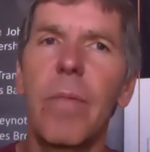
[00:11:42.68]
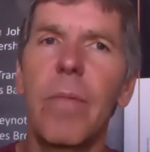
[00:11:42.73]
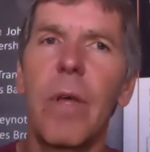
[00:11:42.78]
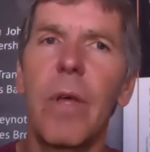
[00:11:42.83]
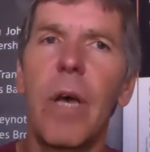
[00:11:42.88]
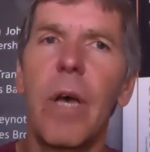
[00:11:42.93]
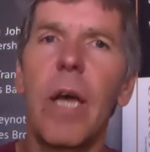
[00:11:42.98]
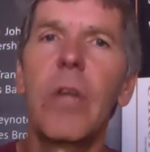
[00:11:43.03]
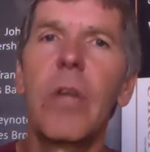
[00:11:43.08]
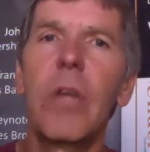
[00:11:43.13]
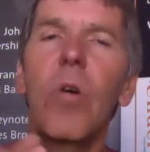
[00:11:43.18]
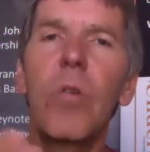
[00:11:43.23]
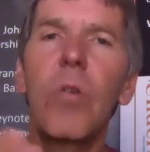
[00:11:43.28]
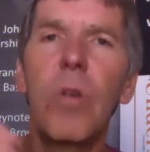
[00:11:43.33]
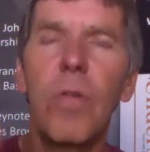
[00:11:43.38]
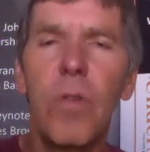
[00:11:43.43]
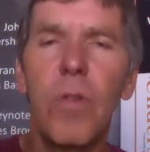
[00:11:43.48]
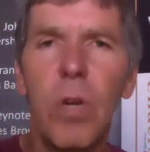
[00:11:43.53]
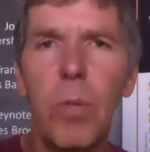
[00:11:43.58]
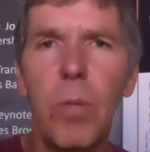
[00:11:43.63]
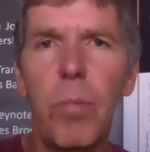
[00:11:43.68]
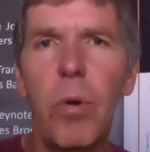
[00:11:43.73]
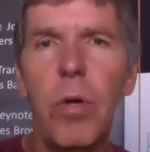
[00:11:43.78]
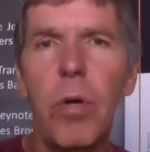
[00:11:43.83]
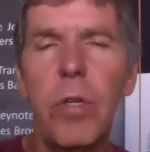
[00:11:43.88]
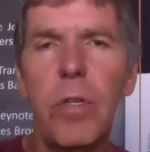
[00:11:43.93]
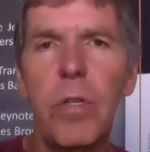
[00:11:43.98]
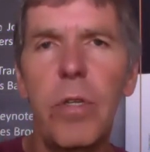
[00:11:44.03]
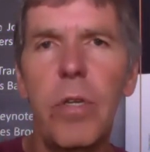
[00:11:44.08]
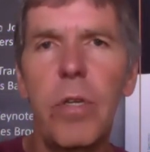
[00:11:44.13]
I know you've got a
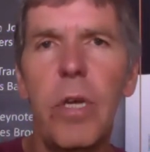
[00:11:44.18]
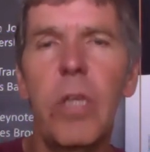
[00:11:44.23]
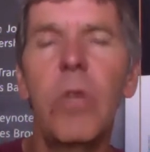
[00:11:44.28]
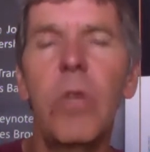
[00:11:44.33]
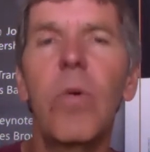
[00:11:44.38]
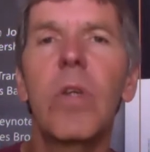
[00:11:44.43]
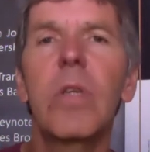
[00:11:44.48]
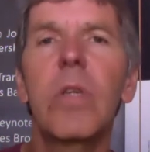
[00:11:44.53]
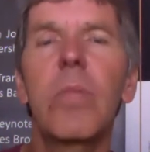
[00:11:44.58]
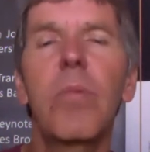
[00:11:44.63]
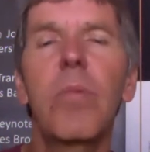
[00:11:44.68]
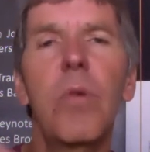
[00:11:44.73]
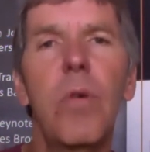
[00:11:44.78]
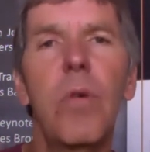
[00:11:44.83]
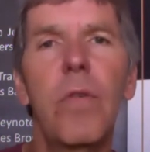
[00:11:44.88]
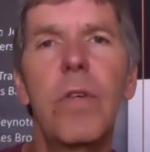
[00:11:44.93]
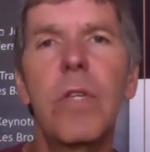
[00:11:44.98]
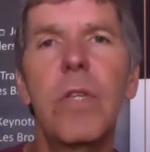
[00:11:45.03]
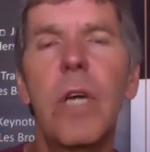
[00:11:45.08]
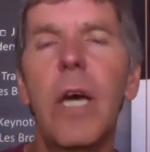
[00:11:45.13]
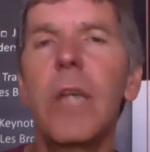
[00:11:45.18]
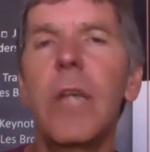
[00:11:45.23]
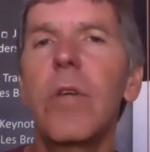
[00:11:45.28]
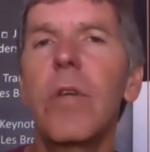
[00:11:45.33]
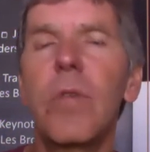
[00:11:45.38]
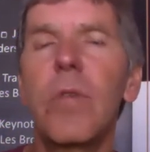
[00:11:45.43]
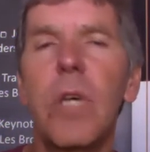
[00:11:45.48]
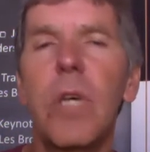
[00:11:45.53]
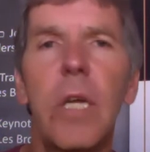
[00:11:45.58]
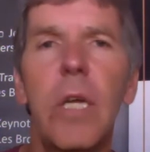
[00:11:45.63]
point, you want to prove it, I
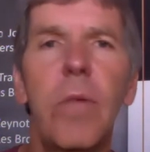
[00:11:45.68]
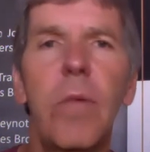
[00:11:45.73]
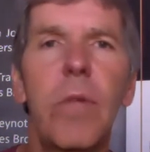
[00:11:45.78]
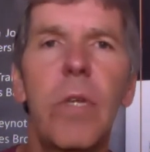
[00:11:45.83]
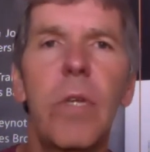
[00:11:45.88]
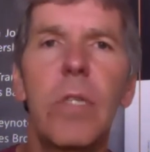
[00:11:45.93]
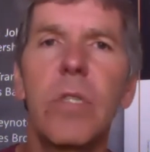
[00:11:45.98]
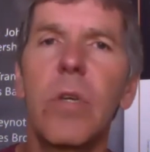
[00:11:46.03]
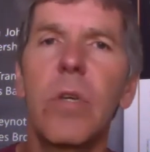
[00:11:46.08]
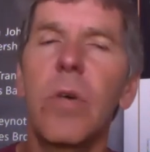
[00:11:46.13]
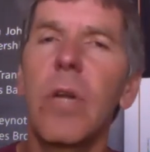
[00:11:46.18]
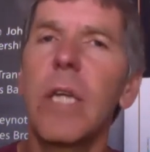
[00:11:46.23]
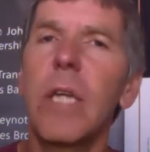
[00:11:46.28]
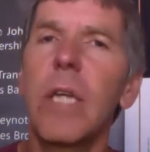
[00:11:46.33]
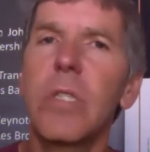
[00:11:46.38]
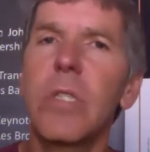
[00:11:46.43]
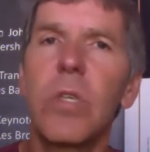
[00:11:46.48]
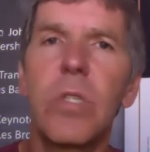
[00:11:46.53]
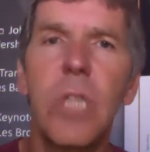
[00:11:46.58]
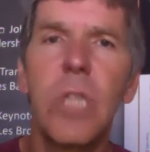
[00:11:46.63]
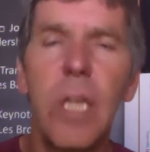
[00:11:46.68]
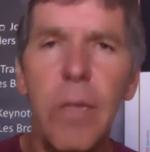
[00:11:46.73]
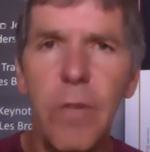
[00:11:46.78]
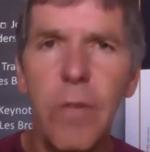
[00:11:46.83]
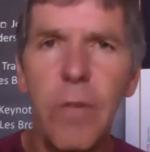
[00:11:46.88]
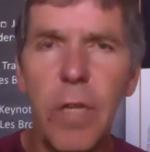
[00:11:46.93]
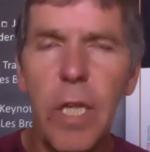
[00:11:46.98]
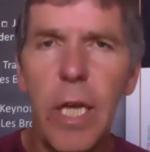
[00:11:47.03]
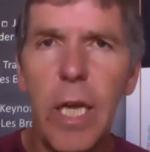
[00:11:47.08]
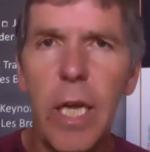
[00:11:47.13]
don't agree with it, so let's just
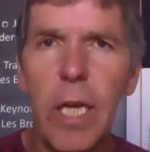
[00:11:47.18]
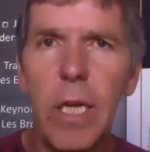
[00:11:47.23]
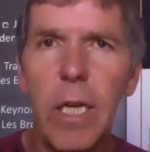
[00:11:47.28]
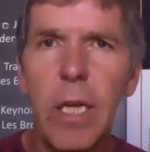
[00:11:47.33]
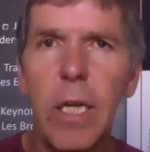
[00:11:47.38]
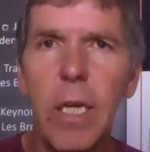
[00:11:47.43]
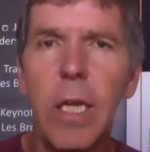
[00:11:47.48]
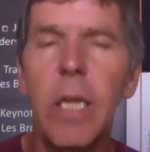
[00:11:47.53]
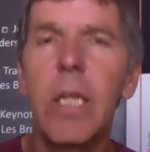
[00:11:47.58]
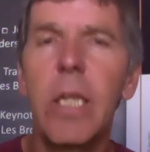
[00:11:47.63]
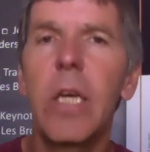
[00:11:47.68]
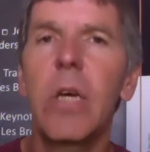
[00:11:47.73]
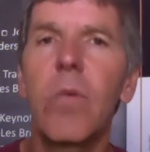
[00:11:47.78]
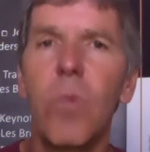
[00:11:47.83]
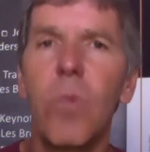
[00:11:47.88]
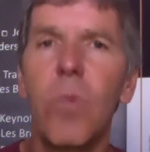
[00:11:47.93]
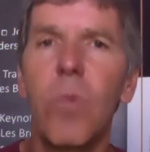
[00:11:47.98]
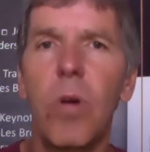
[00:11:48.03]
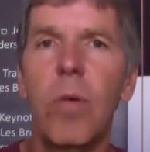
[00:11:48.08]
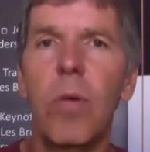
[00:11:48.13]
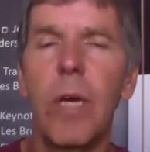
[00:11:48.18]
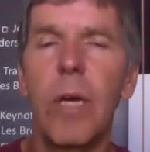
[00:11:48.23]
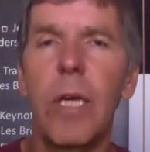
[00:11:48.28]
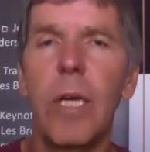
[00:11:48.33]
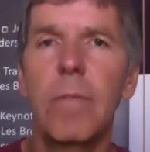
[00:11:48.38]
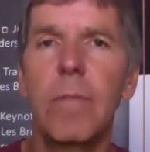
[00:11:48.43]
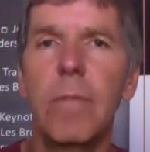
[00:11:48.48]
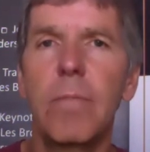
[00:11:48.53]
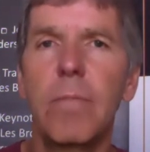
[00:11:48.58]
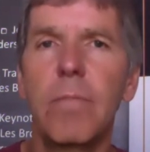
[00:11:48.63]
leave it there, and you can walk
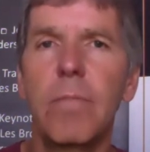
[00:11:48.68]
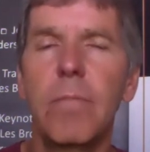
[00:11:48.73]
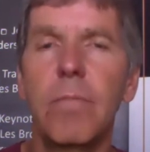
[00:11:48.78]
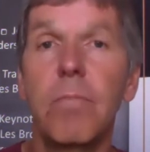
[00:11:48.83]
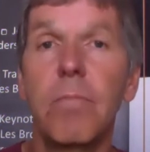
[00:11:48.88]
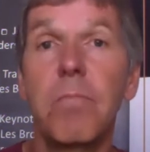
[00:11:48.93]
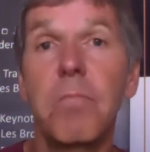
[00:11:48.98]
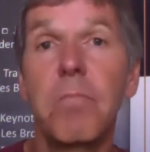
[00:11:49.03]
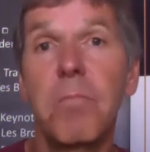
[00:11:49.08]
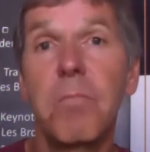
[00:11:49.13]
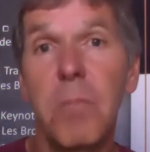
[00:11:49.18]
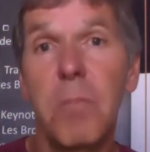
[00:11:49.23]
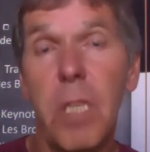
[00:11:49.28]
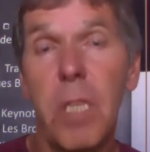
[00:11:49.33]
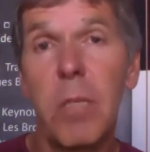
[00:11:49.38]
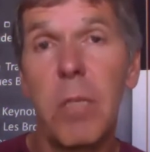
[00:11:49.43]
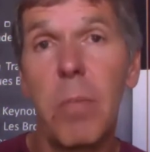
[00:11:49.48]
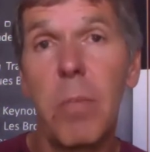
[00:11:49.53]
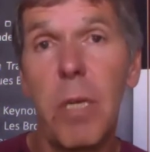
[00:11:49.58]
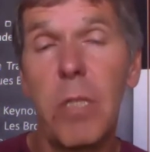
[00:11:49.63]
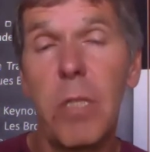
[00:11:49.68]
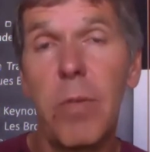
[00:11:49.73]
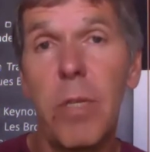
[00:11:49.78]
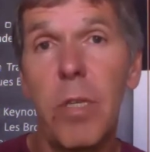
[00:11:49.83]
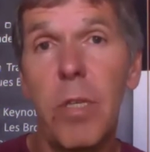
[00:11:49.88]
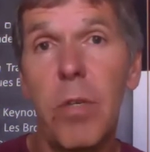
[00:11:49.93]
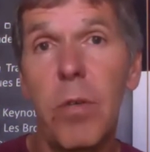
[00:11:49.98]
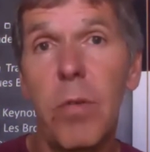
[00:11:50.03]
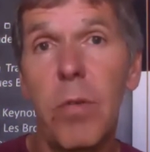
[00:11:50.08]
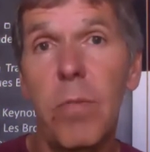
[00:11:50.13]
away. That's the best way
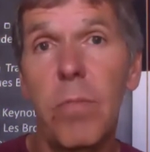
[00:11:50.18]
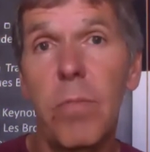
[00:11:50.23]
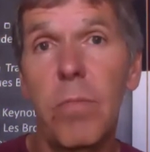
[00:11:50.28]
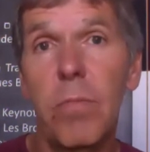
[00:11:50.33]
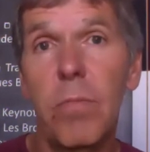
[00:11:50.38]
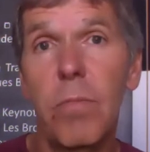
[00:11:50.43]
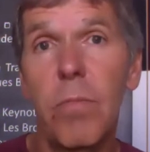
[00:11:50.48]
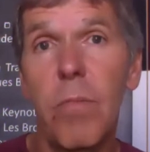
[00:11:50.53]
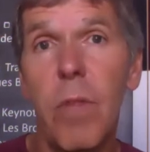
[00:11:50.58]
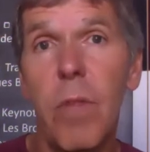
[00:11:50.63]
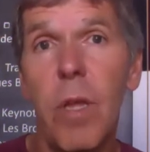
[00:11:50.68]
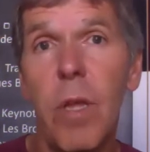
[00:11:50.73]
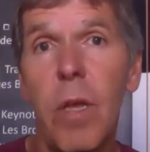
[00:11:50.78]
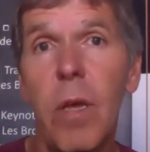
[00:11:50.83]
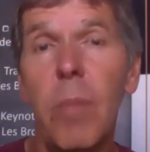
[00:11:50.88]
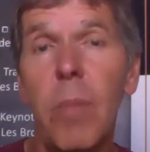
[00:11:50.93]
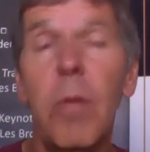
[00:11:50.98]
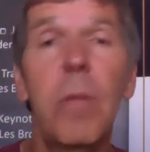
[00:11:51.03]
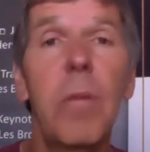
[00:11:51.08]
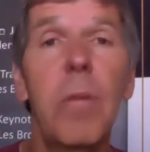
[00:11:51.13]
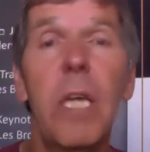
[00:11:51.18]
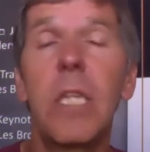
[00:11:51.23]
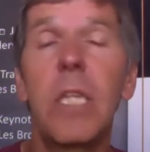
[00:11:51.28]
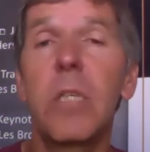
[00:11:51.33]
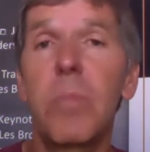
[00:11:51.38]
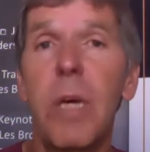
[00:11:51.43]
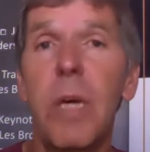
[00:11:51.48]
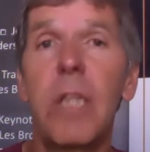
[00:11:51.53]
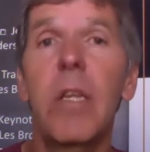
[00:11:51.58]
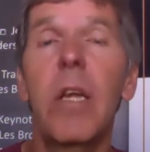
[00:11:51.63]
to do. But it
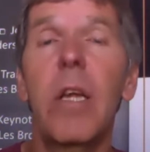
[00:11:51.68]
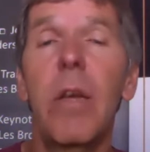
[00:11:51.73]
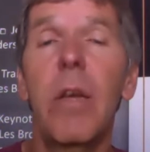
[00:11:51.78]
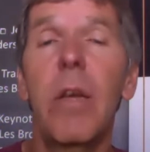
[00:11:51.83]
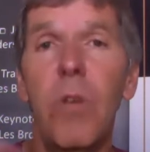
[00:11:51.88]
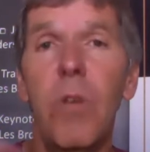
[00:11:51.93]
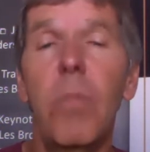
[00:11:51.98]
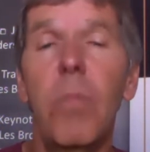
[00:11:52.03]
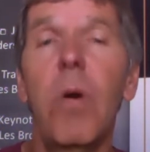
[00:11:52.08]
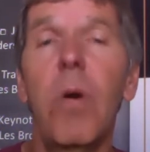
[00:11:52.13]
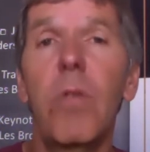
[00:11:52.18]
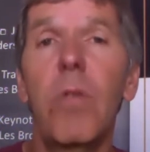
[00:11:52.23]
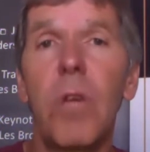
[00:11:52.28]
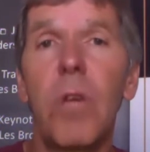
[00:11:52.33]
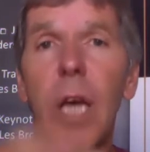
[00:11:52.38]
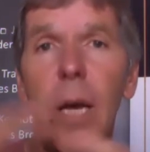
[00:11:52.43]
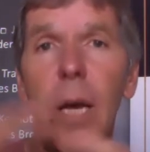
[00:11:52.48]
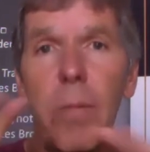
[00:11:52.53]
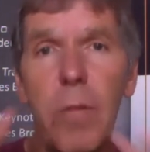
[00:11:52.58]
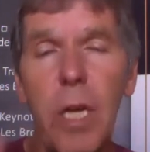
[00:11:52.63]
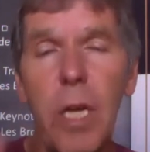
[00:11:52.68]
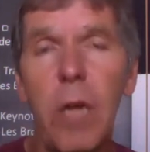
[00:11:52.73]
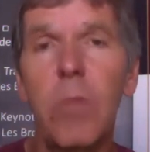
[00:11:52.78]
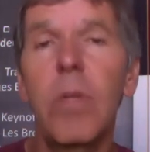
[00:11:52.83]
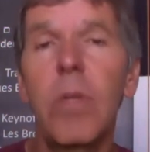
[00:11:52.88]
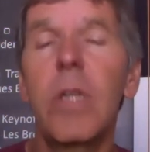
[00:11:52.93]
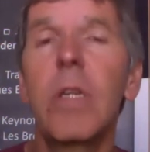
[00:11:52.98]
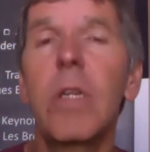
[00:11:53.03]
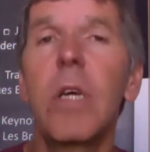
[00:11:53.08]
is better if you both calm down and